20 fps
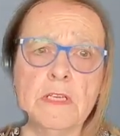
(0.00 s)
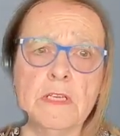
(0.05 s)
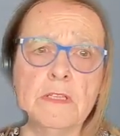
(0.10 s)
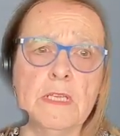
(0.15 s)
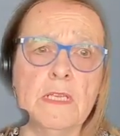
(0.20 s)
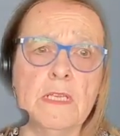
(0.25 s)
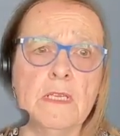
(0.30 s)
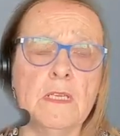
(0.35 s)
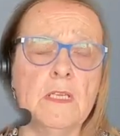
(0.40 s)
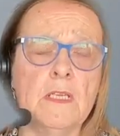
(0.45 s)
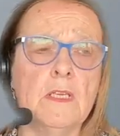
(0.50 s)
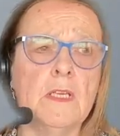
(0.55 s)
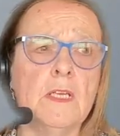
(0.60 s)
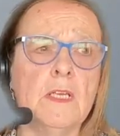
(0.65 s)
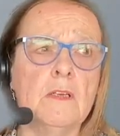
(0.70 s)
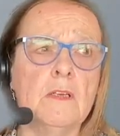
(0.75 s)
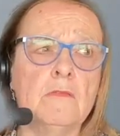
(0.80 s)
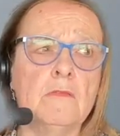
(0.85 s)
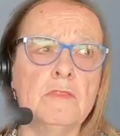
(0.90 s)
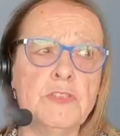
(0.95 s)
I think
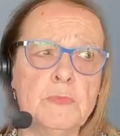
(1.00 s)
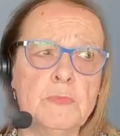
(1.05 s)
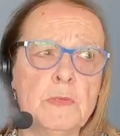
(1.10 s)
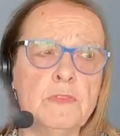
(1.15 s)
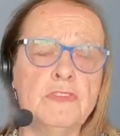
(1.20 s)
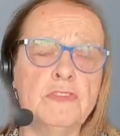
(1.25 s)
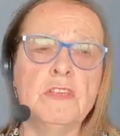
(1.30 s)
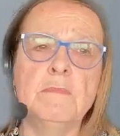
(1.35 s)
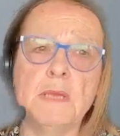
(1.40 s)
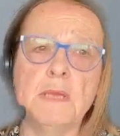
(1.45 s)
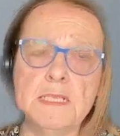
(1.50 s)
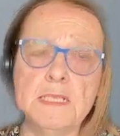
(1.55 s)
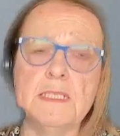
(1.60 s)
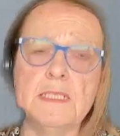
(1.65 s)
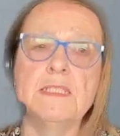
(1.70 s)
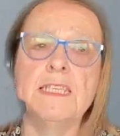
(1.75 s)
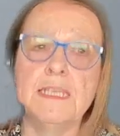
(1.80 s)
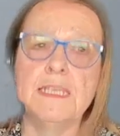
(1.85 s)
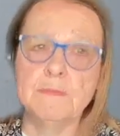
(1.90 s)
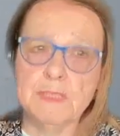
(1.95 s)
uh, respiratory
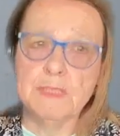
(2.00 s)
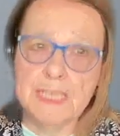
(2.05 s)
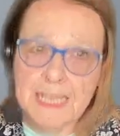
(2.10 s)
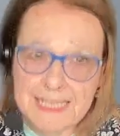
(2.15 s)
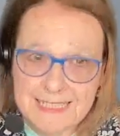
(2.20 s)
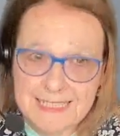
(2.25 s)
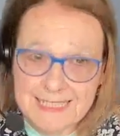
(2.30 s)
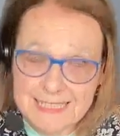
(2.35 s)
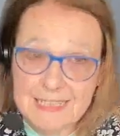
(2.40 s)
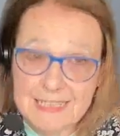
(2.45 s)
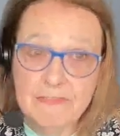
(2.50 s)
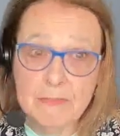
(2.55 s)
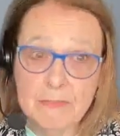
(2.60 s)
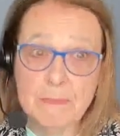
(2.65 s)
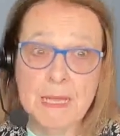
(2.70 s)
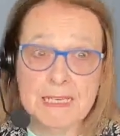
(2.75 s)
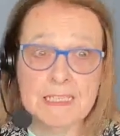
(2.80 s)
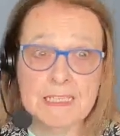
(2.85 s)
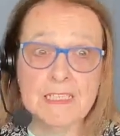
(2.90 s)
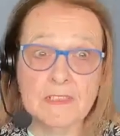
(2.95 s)
medicine teams can deliver
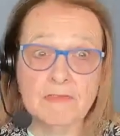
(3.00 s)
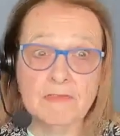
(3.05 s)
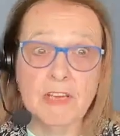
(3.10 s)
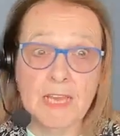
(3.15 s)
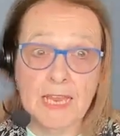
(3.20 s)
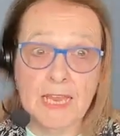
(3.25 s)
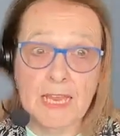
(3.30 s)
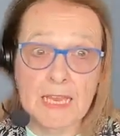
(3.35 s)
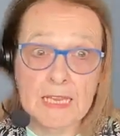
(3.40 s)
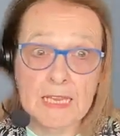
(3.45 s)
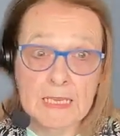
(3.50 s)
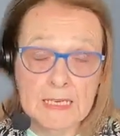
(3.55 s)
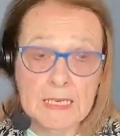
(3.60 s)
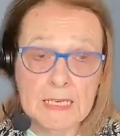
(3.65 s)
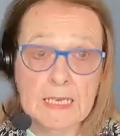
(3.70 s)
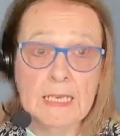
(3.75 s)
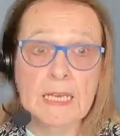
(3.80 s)
palliative care